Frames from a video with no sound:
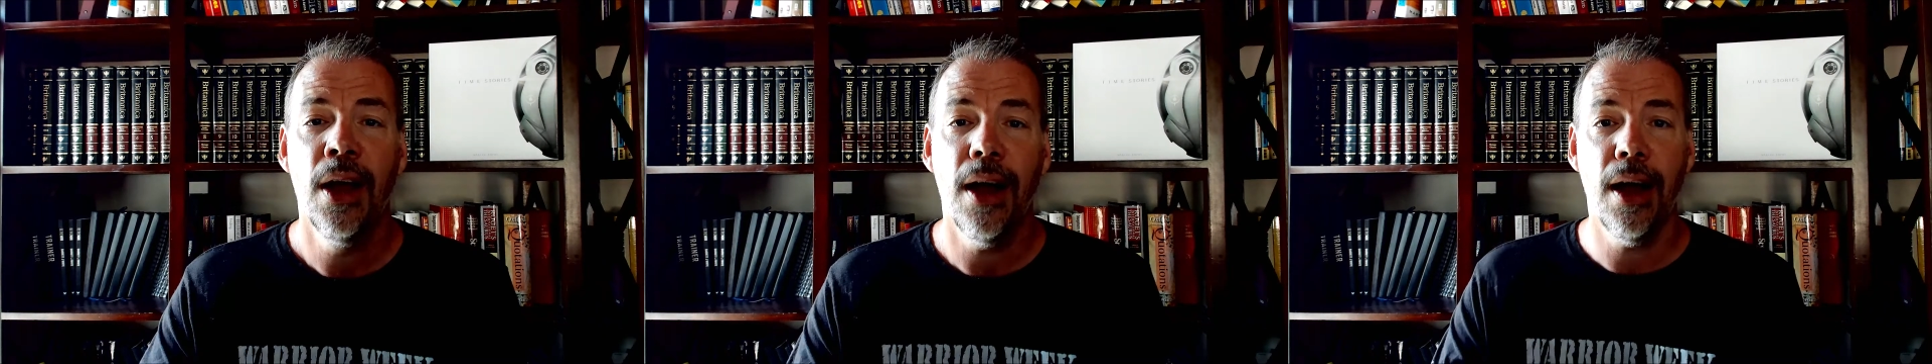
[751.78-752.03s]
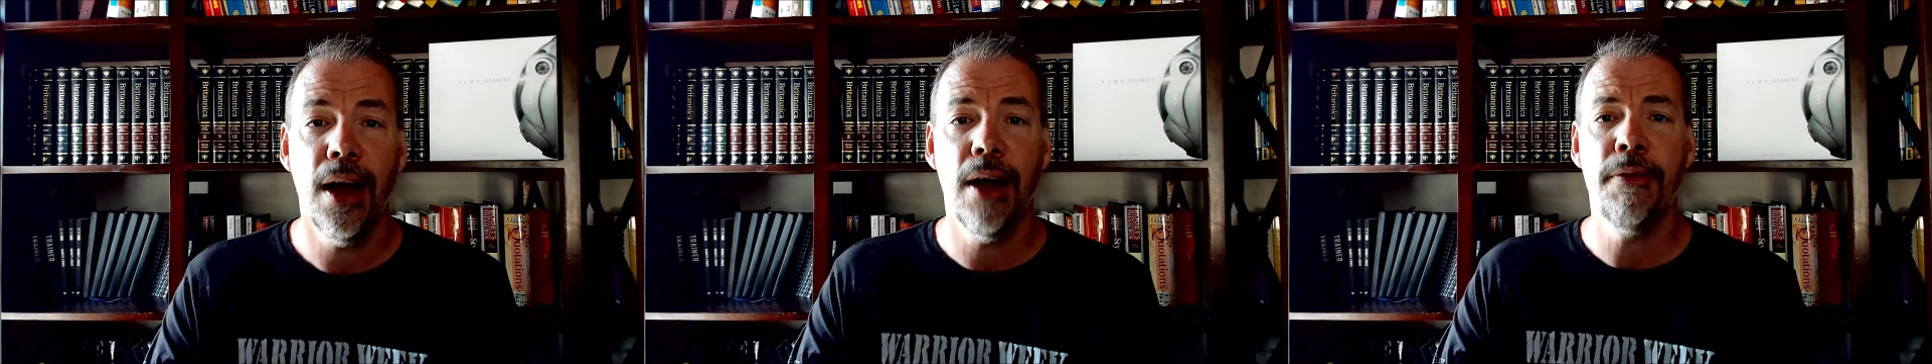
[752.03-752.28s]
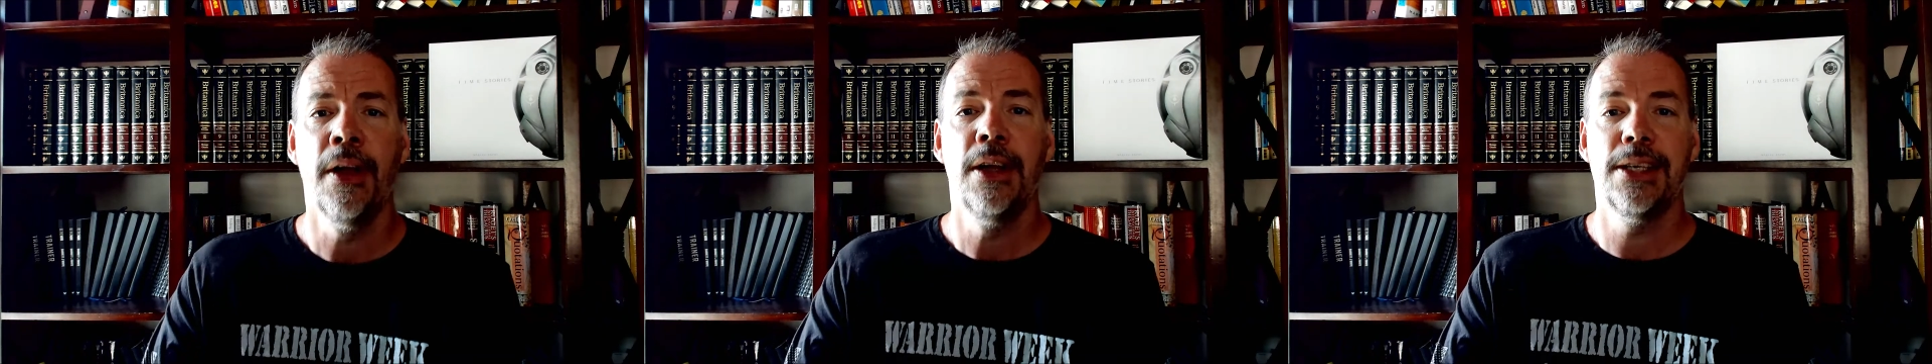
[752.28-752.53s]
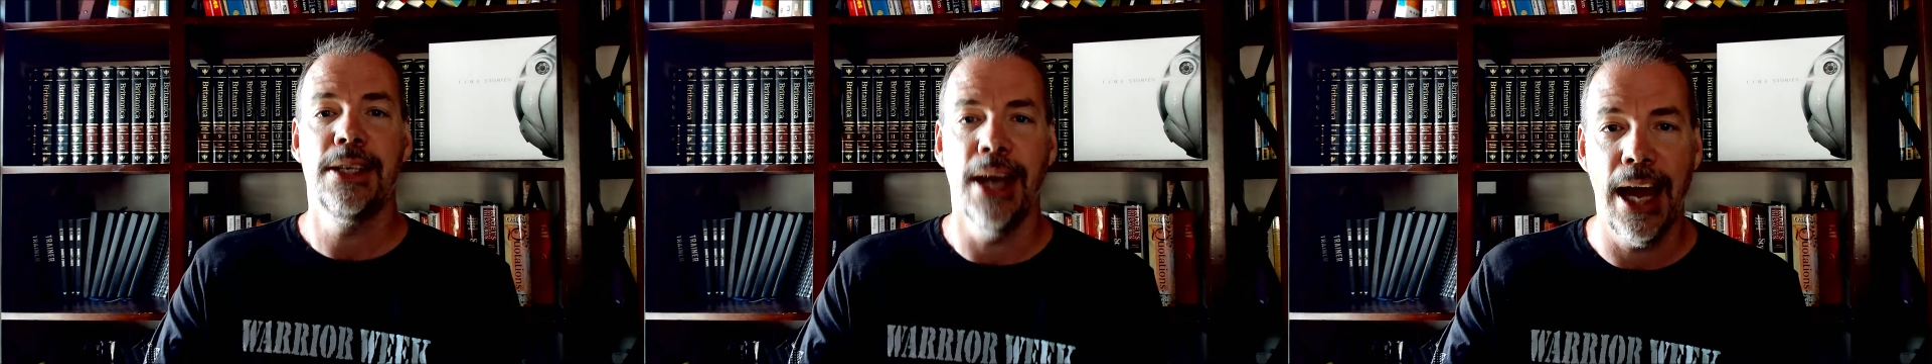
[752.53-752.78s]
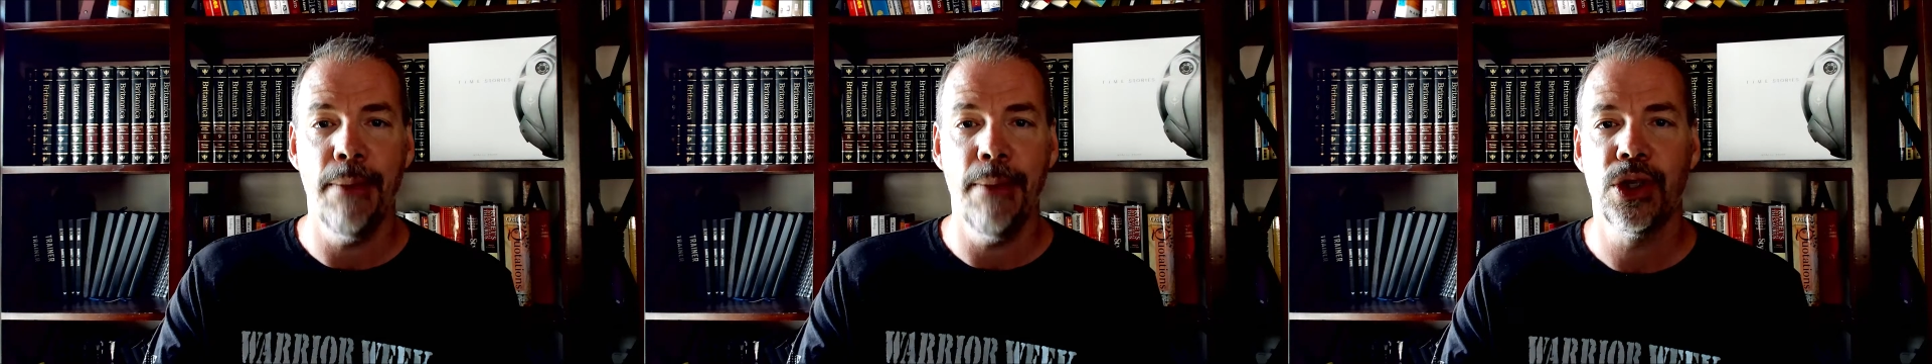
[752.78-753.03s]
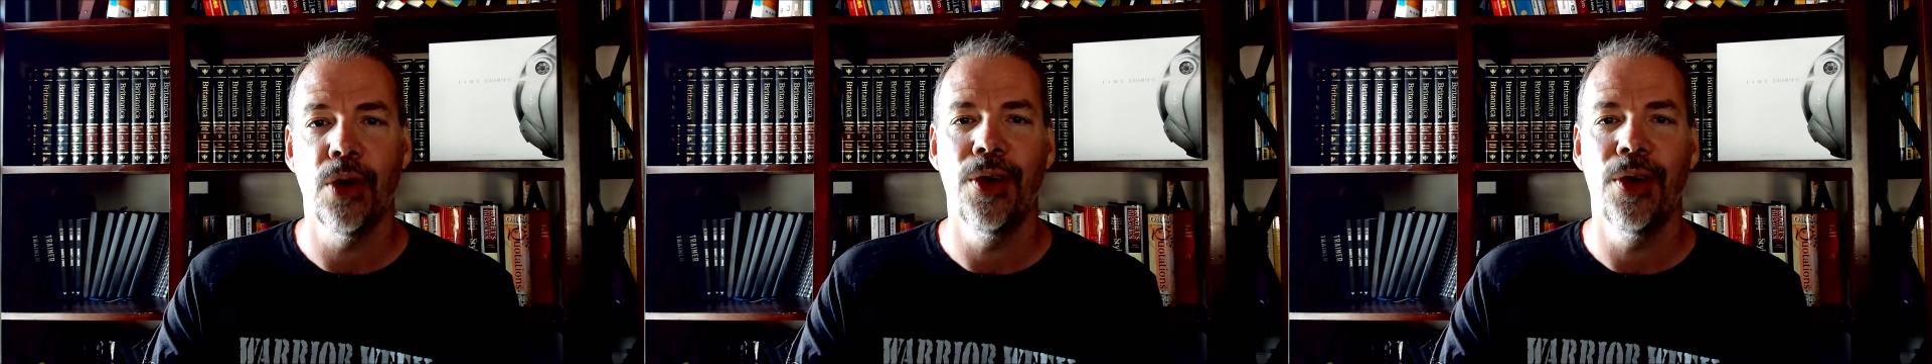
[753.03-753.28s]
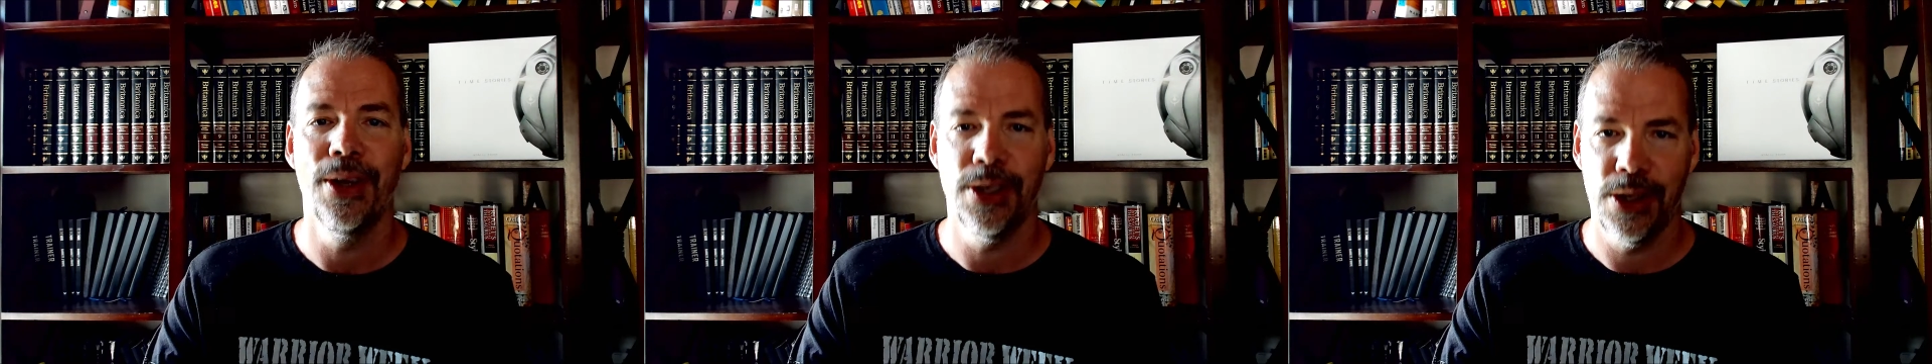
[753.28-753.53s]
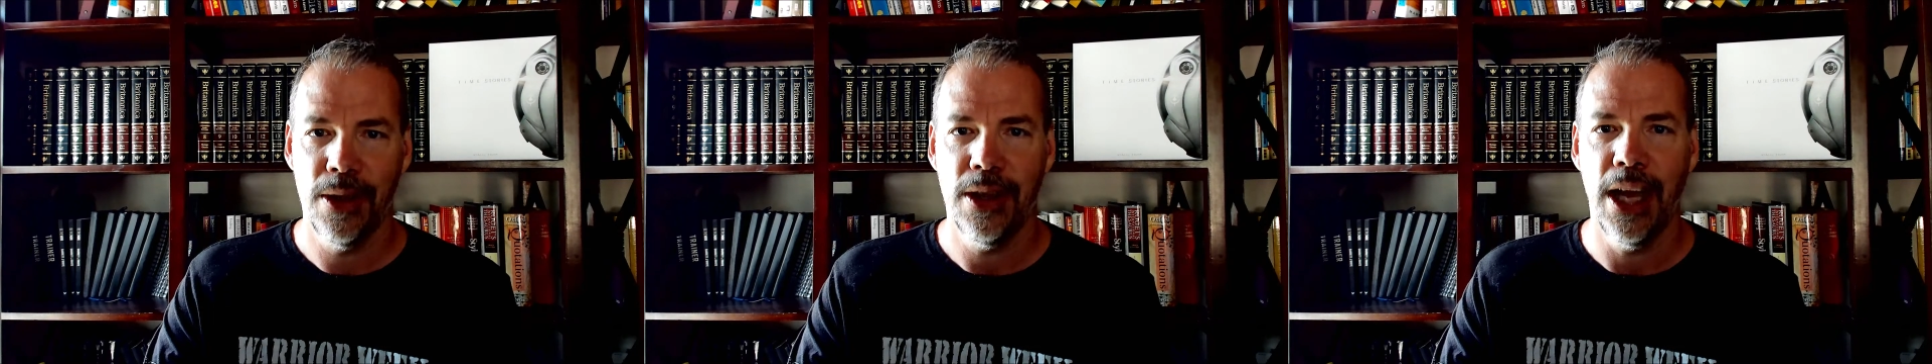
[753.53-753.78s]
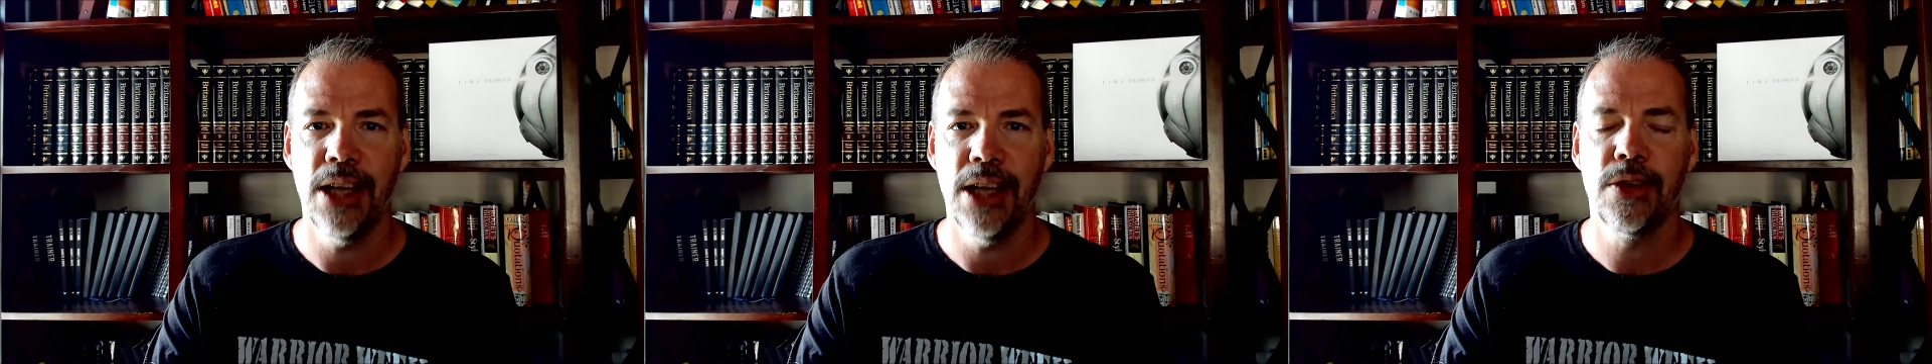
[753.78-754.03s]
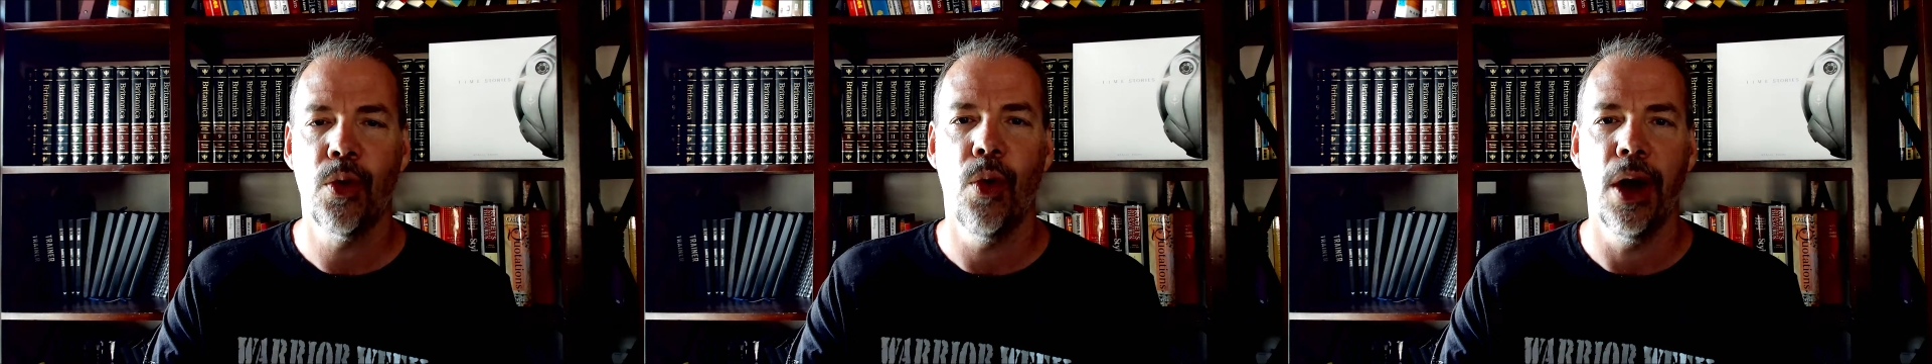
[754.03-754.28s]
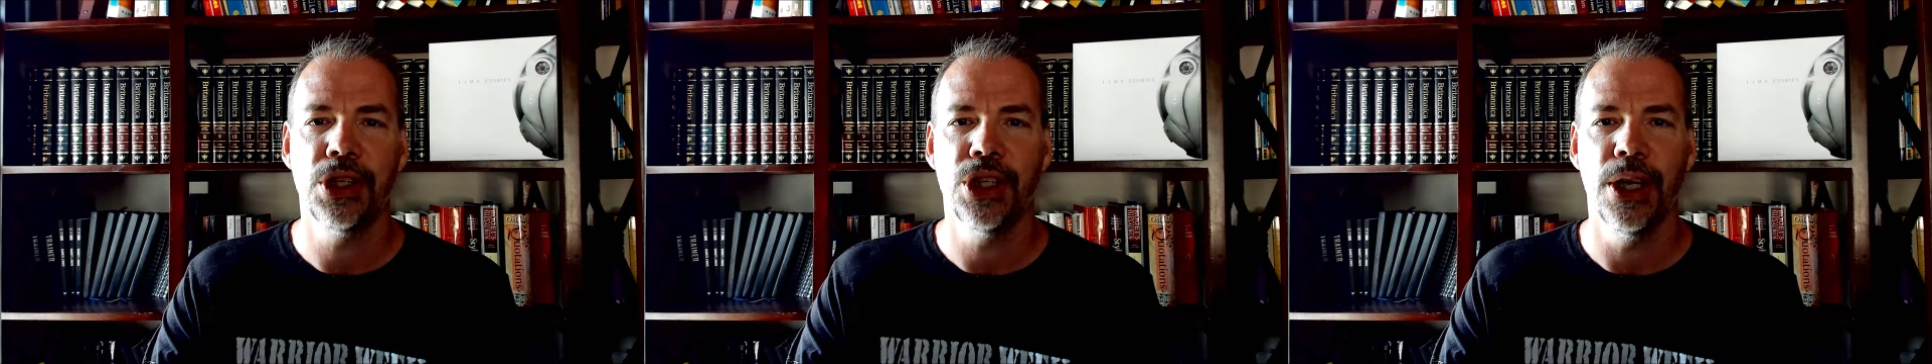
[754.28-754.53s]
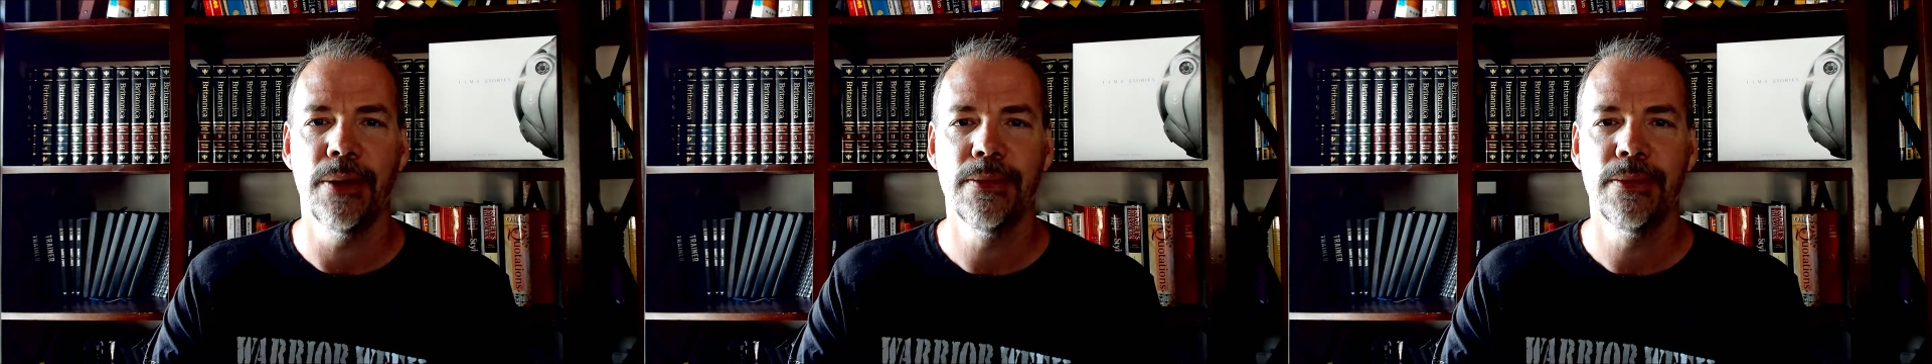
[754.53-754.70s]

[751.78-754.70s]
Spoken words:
of Time Stories. Thanks for watching.